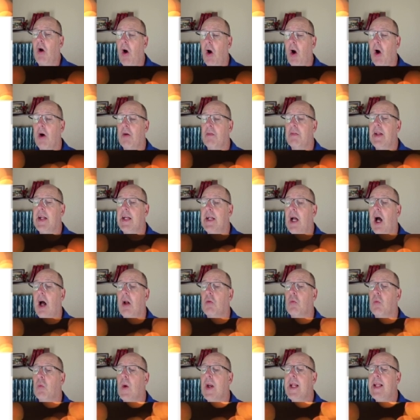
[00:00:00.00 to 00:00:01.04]
heart that God
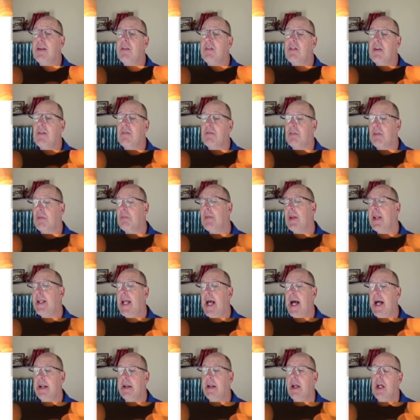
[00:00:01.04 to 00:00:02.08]
raised him from the
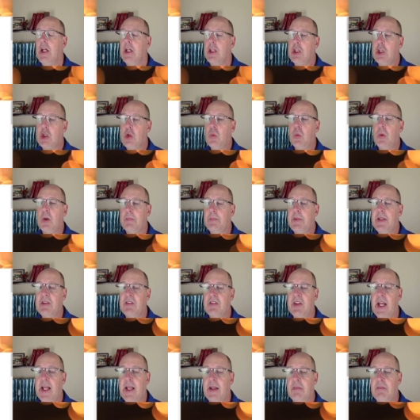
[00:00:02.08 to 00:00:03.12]
dead, you will be
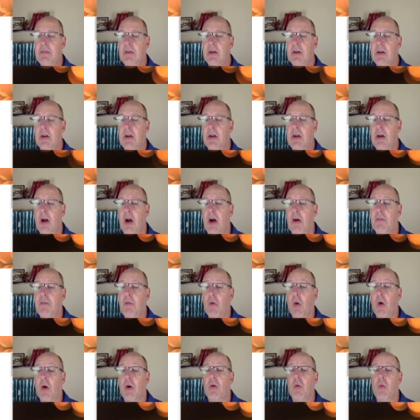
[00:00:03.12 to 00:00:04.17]
saved.
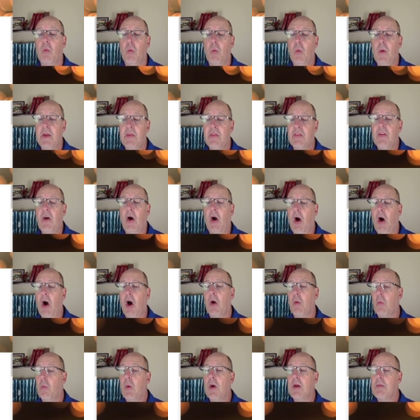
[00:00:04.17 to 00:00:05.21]
For with the
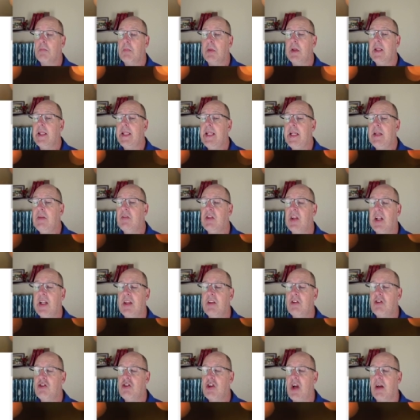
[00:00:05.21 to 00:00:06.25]
heart one believes and
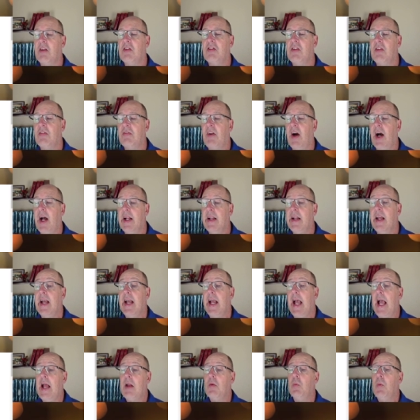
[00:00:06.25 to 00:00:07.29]
is justified,
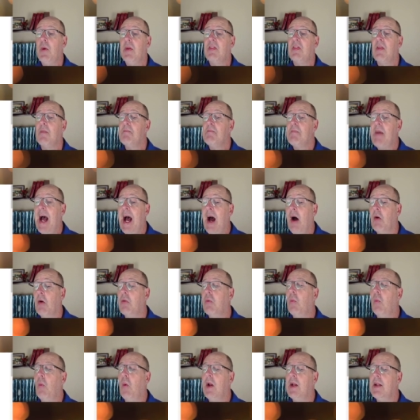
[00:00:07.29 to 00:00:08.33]
and with the
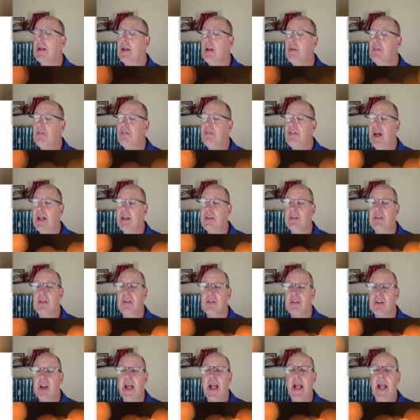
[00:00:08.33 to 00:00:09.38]
mouth one
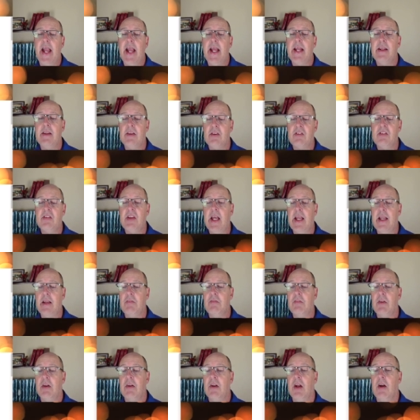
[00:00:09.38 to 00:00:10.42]
confesses and is
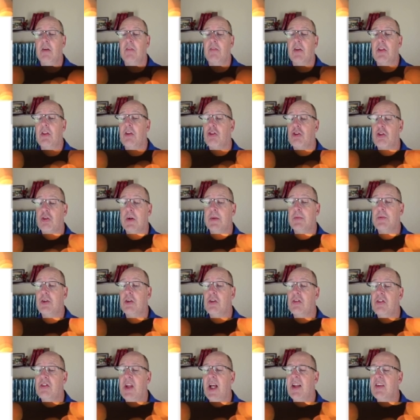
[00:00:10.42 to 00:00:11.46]
saved. For the
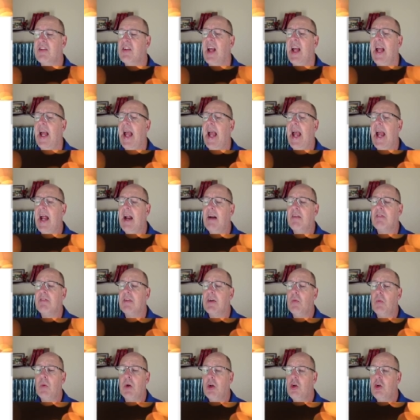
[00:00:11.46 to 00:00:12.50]
scripture says,
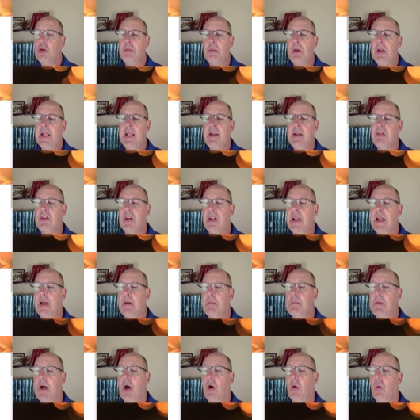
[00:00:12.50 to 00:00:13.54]
Everyone who believes in
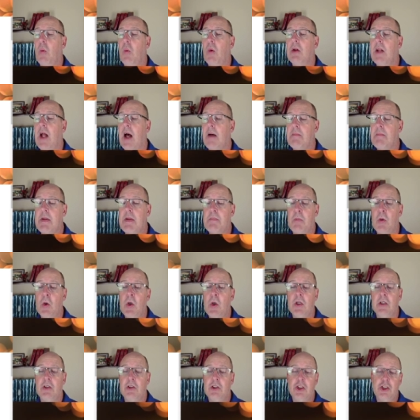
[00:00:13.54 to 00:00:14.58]
him will not be
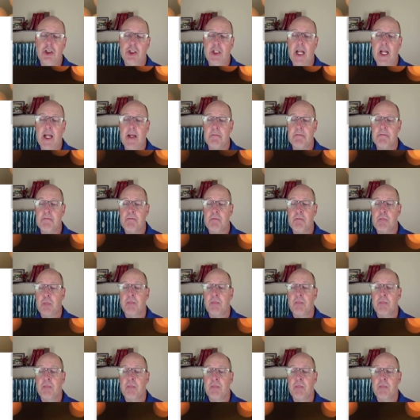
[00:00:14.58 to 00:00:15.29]
put to shame.